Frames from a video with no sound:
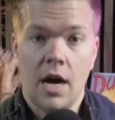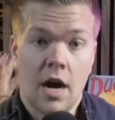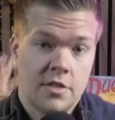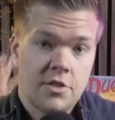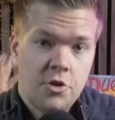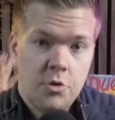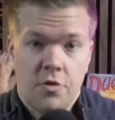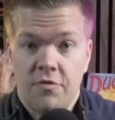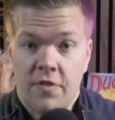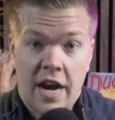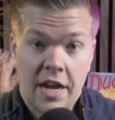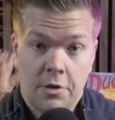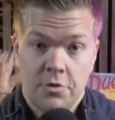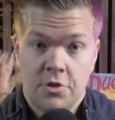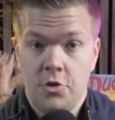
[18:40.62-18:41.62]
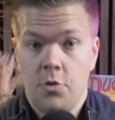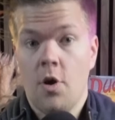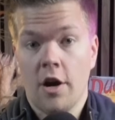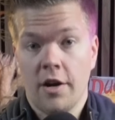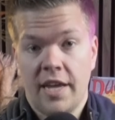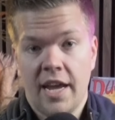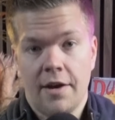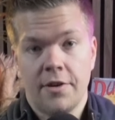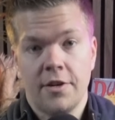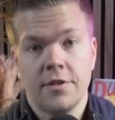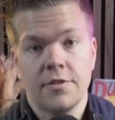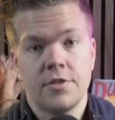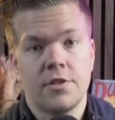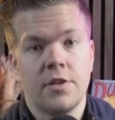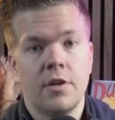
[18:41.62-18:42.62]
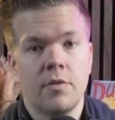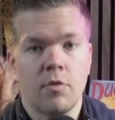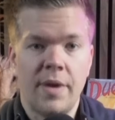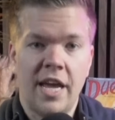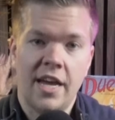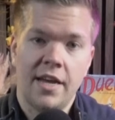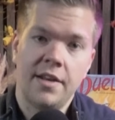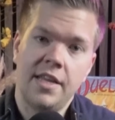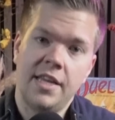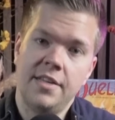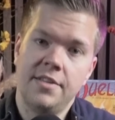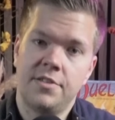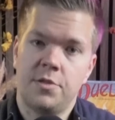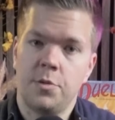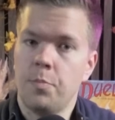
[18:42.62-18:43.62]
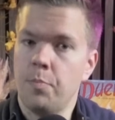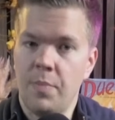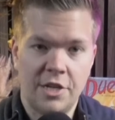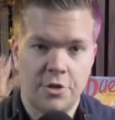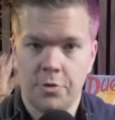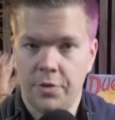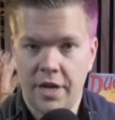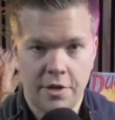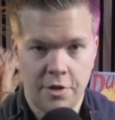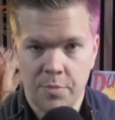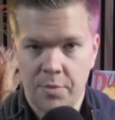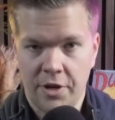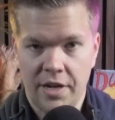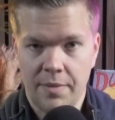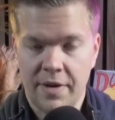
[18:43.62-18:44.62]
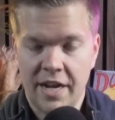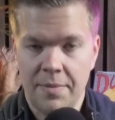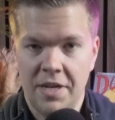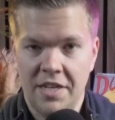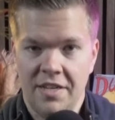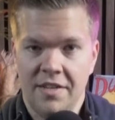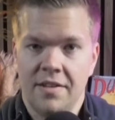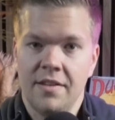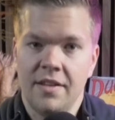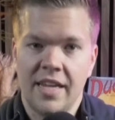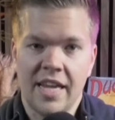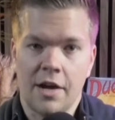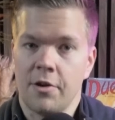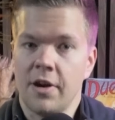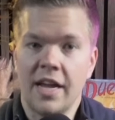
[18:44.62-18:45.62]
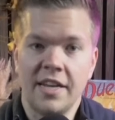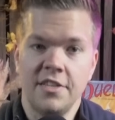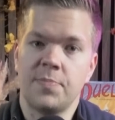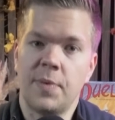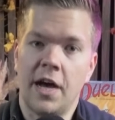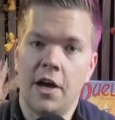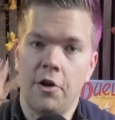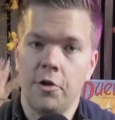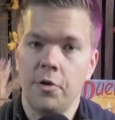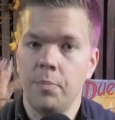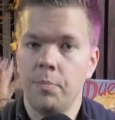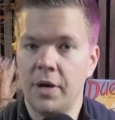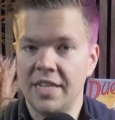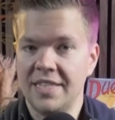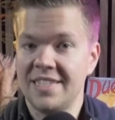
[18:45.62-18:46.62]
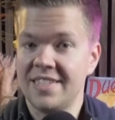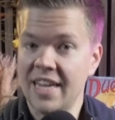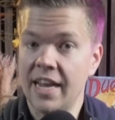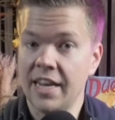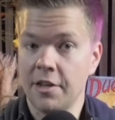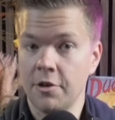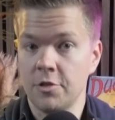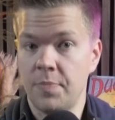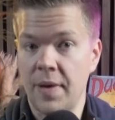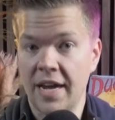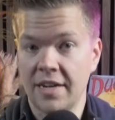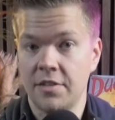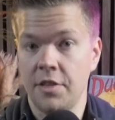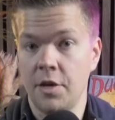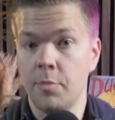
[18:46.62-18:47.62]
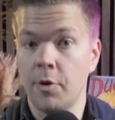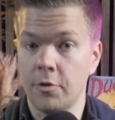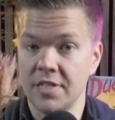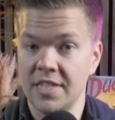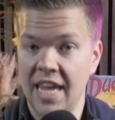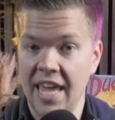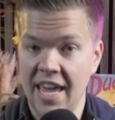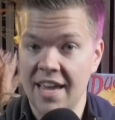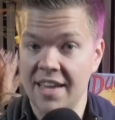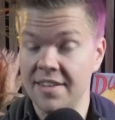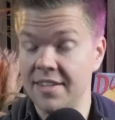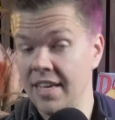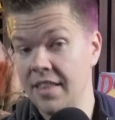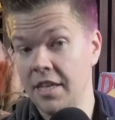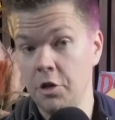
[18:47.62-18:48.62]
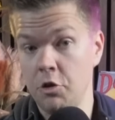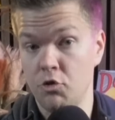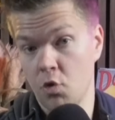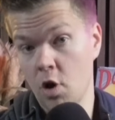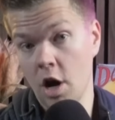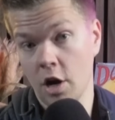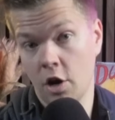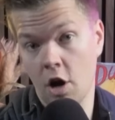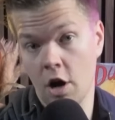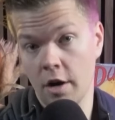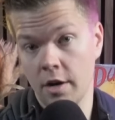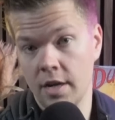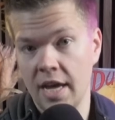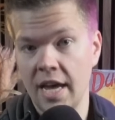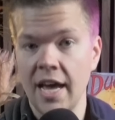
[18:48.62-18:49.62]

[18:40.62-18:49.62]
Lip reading: On to the final 2 hard counters. Remand is majorly underplayed in my opinion. Counter any spell, but instead it goes back to the opponent's hand and then you draw a card.